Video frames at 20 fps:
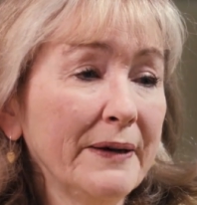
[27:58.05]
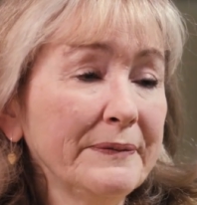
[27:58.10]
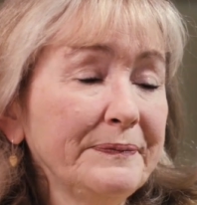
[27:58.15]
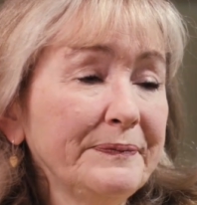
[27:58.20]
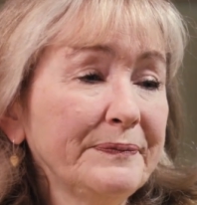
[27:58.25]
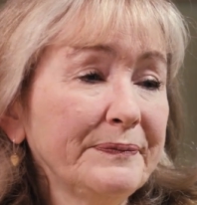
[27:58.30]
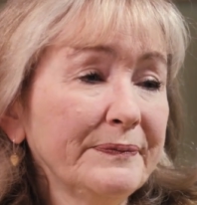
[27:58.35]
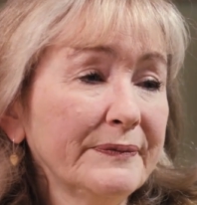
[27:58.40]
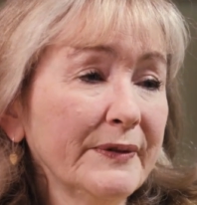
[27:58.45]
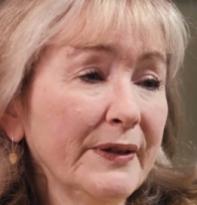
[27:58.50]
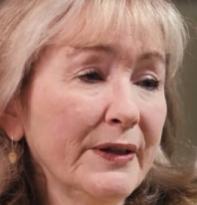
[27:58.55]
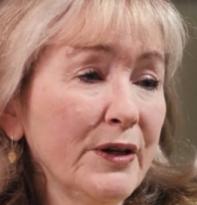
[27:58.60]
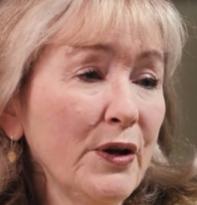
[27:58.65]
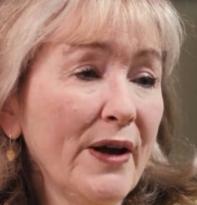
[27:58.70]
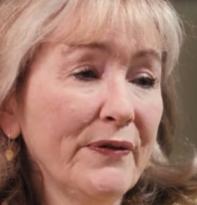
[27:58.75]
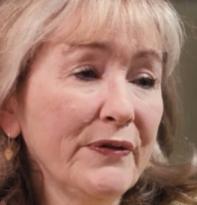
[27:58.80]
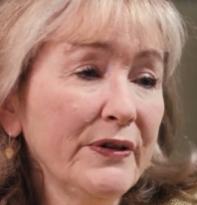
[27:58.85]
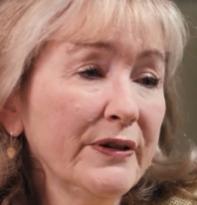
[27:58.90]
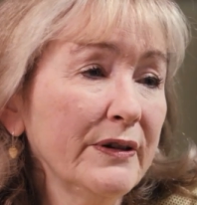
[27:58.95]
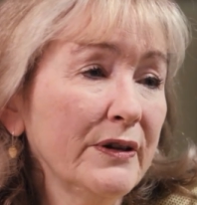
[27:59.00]
Yeah, and
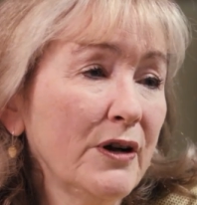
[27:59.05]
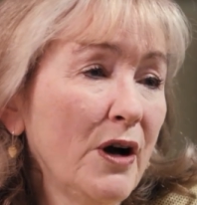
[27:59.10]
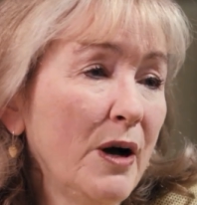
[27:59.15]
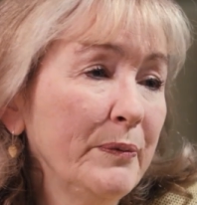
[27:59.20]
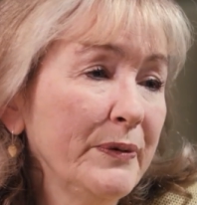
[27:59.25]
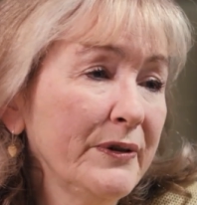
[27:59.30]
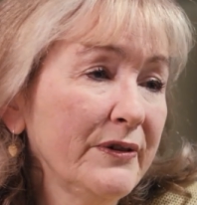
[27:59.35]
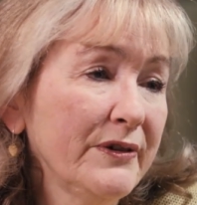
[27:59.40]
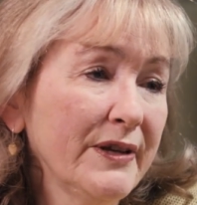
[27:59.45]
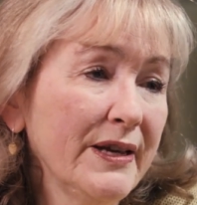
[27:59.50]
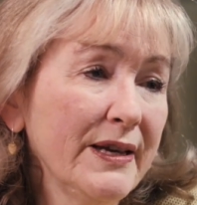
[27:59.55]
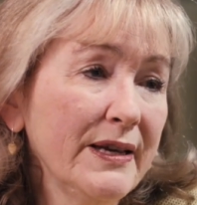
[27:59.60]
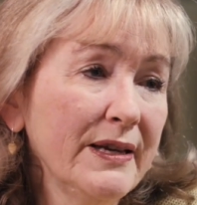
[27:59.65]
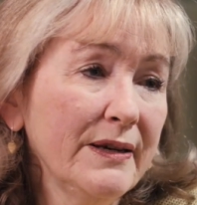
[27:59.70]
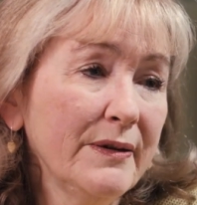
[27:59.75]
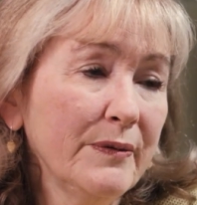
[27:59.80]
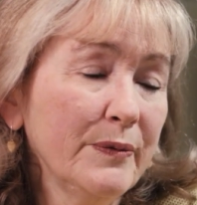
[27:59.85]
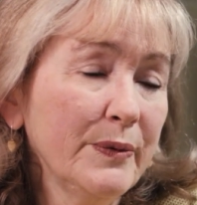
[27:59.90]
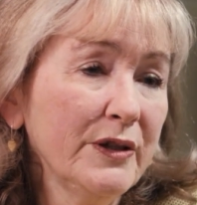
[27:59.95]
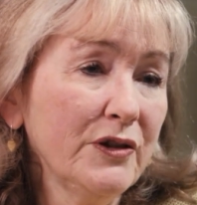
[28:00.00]
you have to
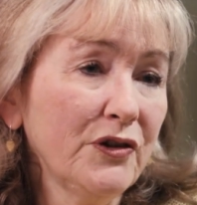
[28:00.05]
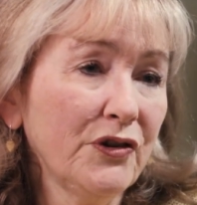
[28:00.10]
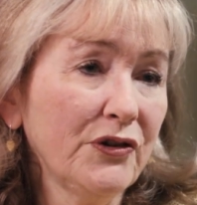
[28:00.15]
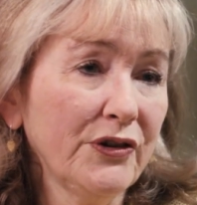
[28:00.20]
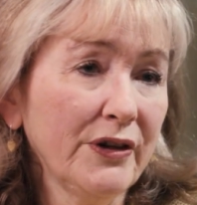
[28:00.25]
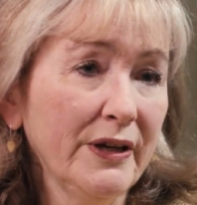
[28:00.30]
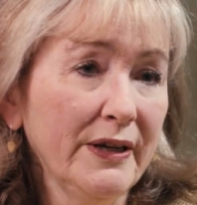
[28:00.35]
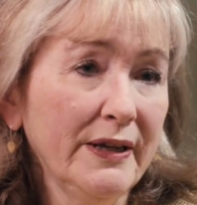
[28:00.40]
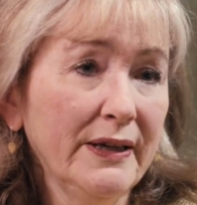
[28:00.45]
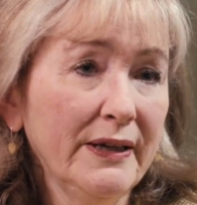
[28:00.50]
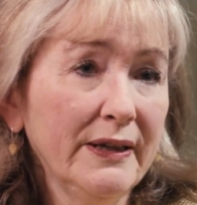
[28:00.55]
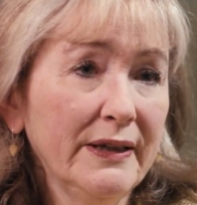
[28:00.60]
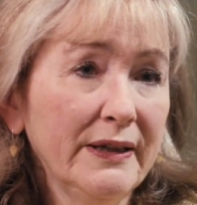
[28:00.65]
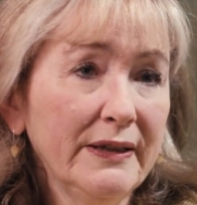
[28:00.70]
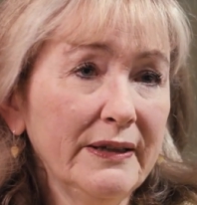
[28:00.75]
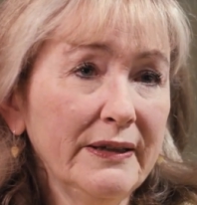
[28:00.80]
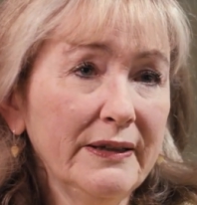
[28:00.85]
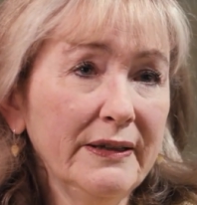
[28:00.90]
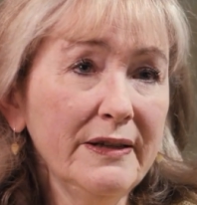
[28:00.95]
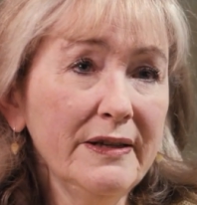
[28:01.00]
compensate, which
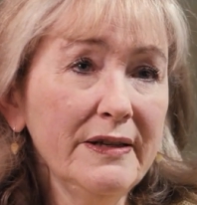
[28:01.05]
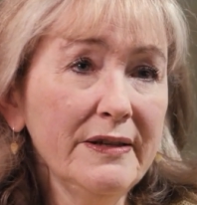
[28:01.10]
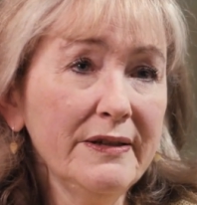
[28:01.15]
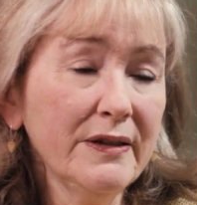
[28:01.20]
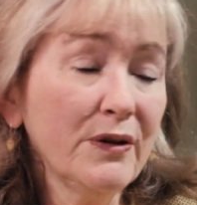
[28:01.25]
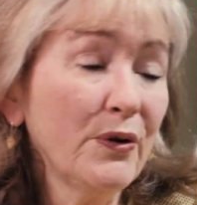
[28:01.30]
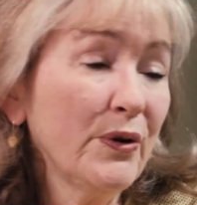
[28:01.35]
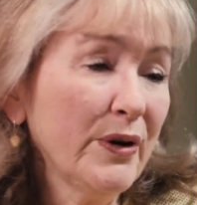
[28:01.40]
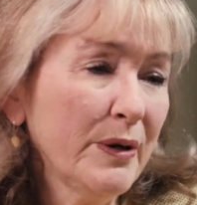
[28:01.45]
is